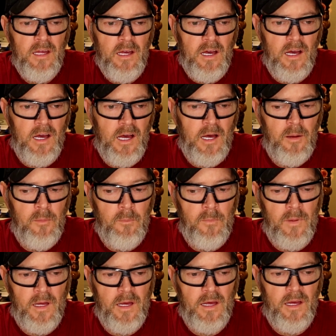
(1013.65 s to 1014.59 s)

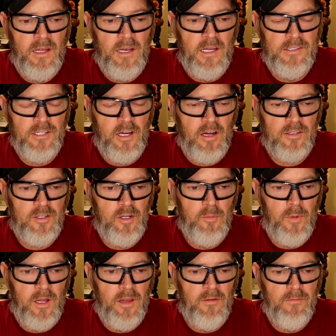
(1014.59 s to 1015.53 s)
and I talked to
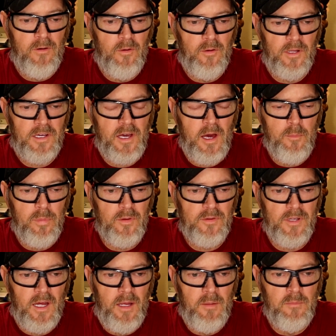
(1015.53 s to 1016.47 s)
them on the phone a couple
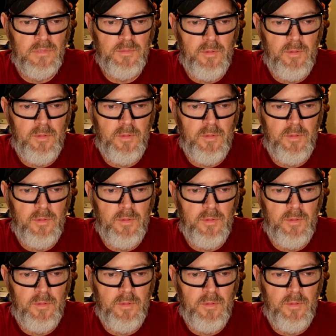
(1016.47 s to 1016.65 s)
times,